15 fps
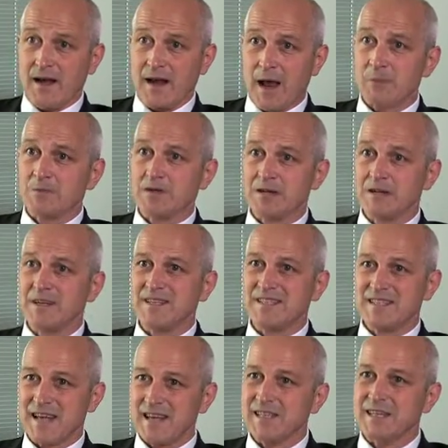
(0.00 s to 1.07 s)
an absolute
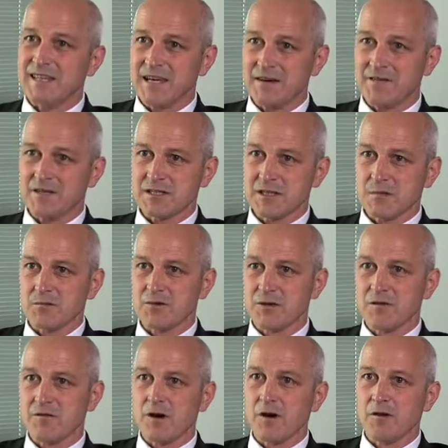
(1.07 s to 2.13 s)
necessity for some
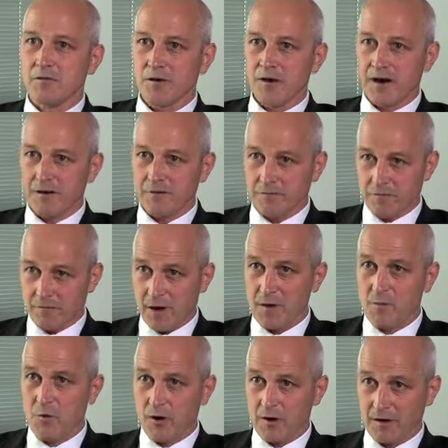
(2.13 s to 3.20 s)
sort of overriding
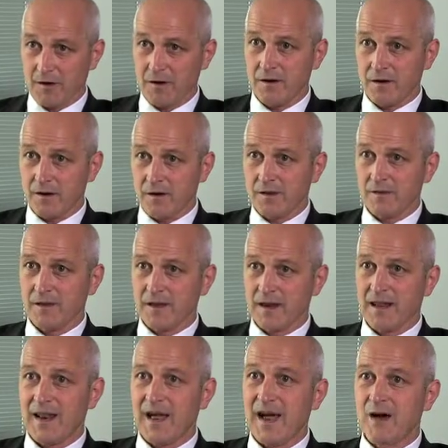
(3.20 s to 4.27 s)
framework that
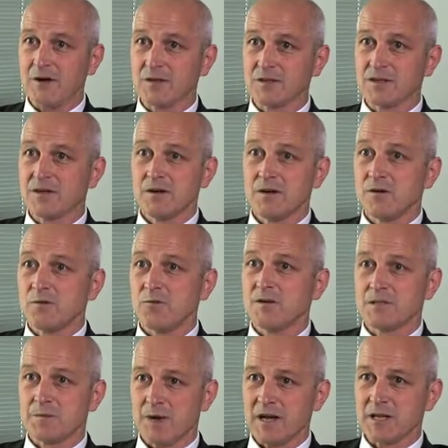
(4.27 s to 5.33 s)
allows
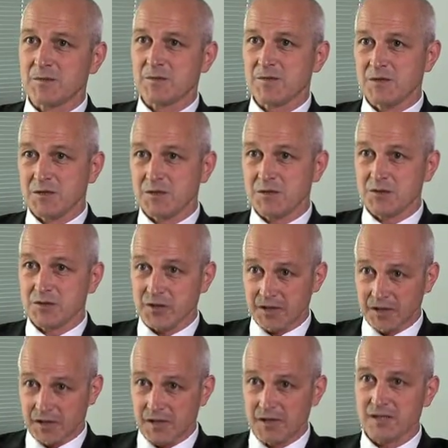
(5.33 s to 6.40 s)
risk management to be
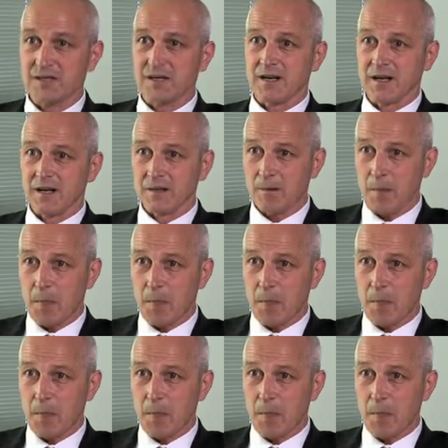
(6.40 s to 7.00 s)
treated holistically.